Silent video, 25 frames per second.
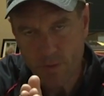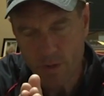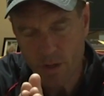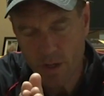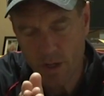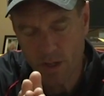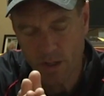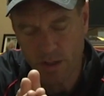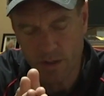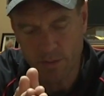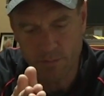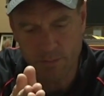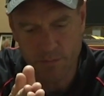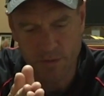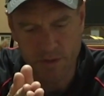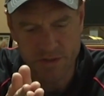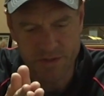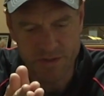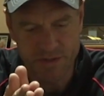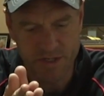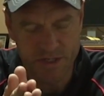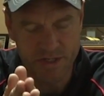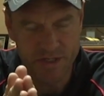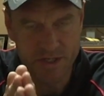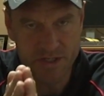
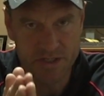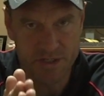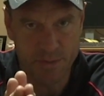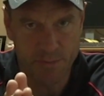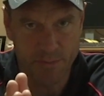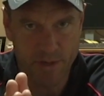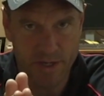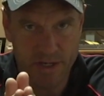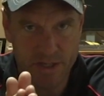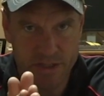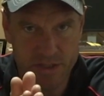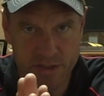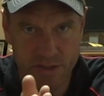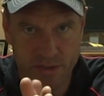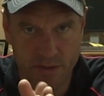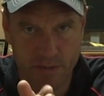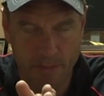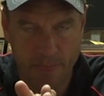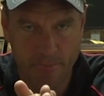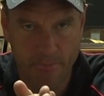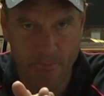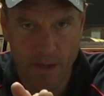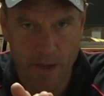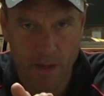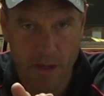It's an anticipation.
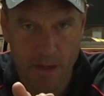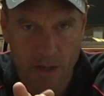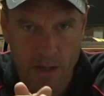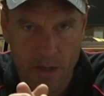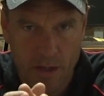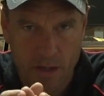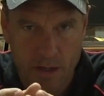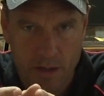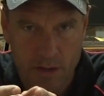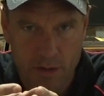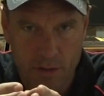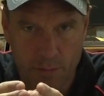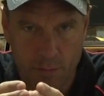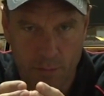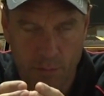Your